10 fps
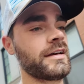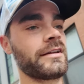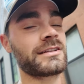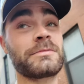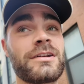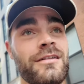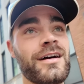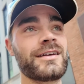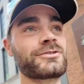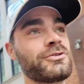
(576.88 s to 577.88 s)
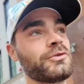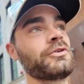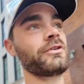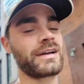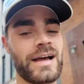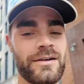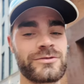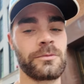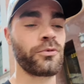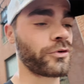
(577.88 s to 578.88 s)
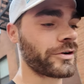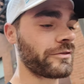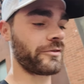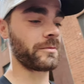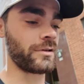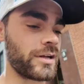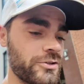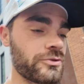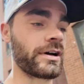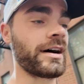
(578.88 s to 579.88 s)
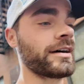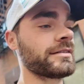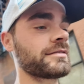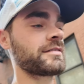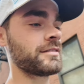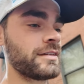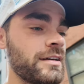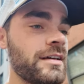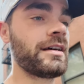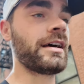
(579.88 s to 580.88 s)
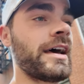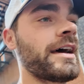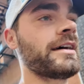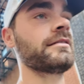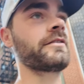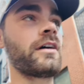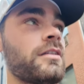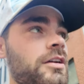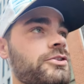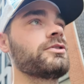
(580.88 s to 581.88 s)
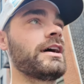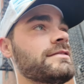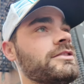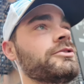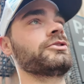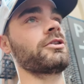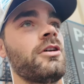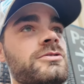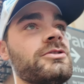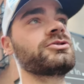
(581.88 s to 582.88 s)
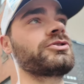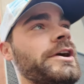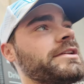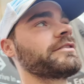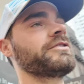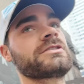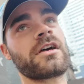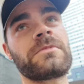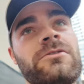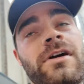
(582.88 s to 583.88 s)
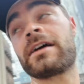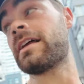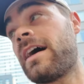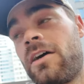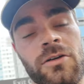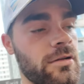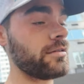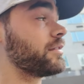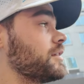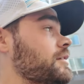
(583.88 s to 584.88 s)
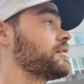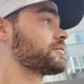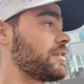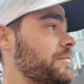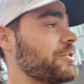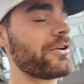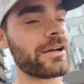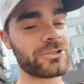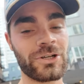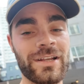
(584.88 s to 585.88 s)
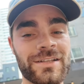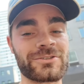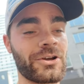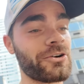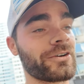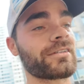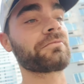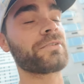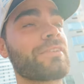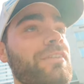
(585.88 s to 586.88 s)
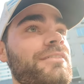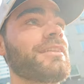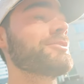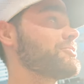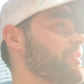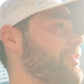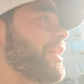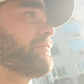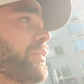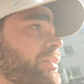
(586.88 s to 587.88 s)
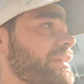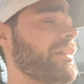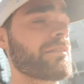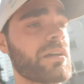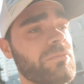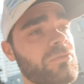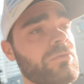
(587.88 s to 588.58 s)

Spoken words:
It does mean a lot. It's cool knowing I have support from a lot of you guys. And a lot of you guys, I know you're also training for something right now. So let me know how training's going, because as you know, I burned out a couple